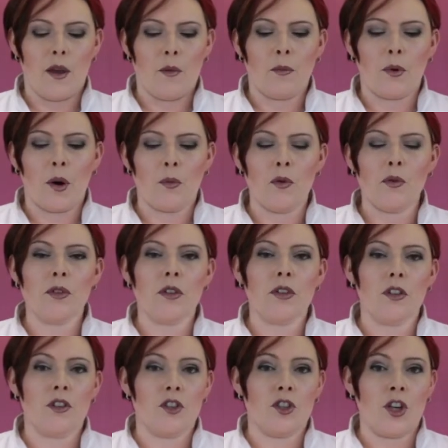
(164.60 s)
But I'm also
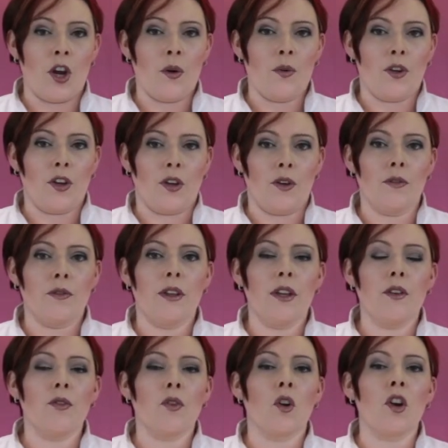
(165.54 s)
going to show you,
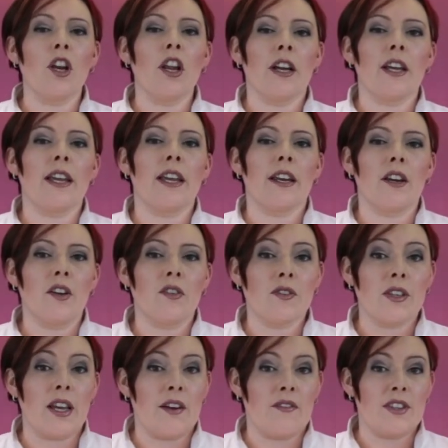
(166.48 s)
if you're lucky enough
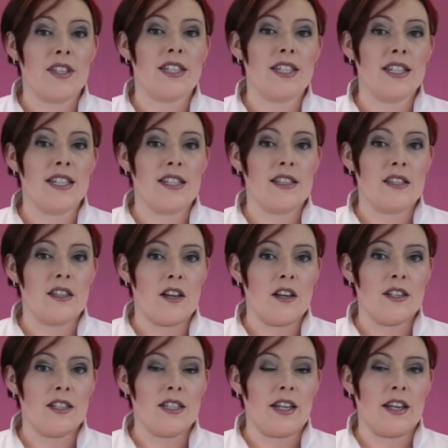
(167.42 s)
to have the
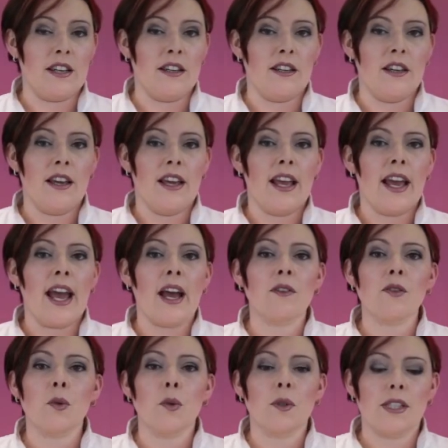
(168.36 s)
CD30,
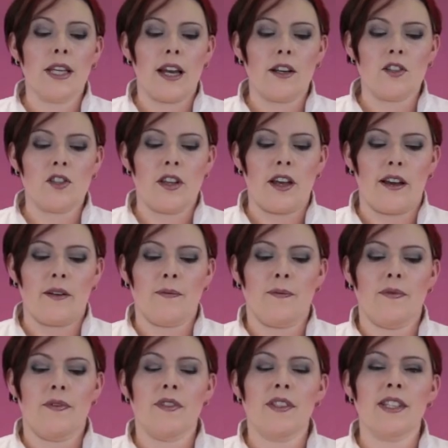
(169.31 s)
how to attach that
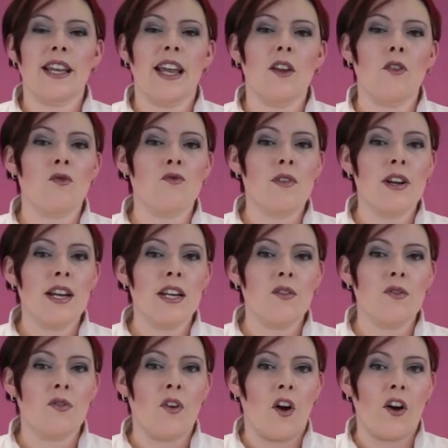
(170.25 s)
to get your
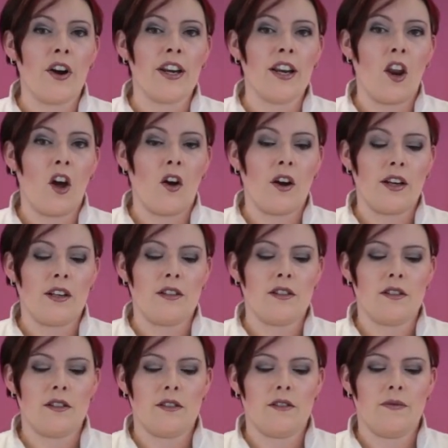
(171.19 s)
really fine
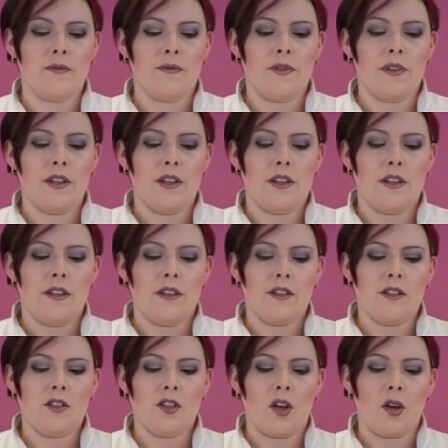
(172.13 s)
lines.
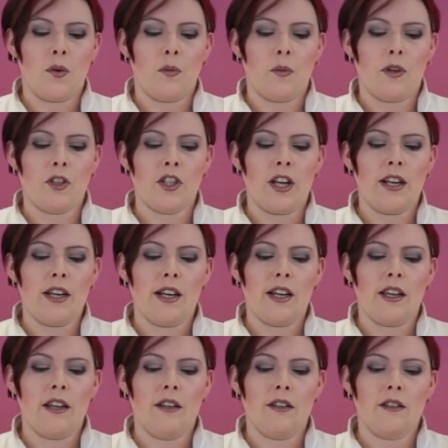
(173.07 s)
So we
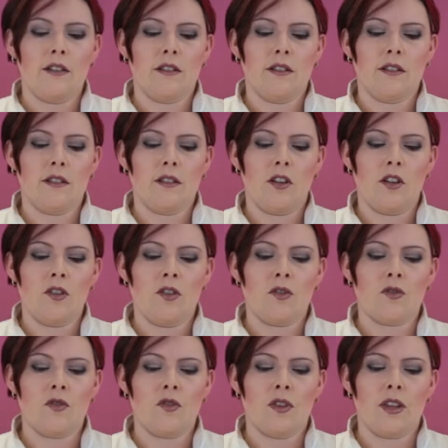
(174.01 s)
gently
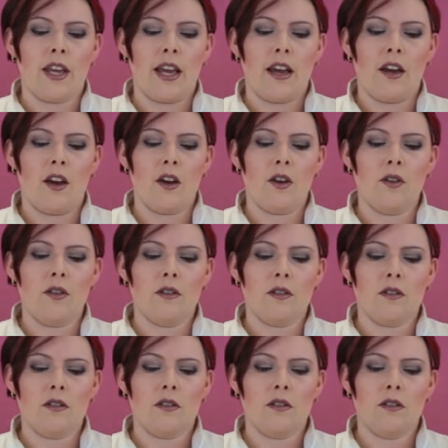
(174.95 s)
unscrew the air
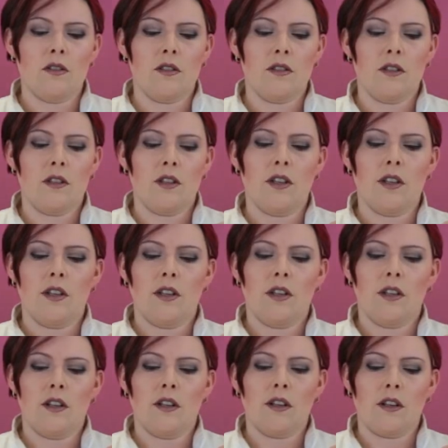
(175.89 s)
hose,
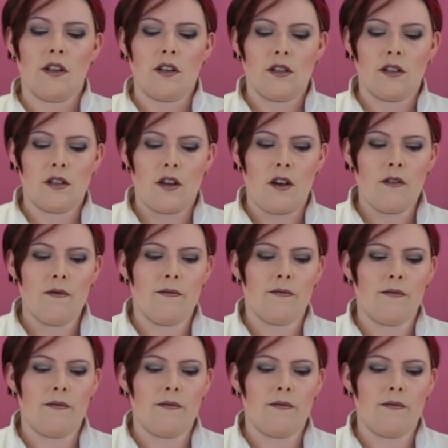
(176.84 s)
like so,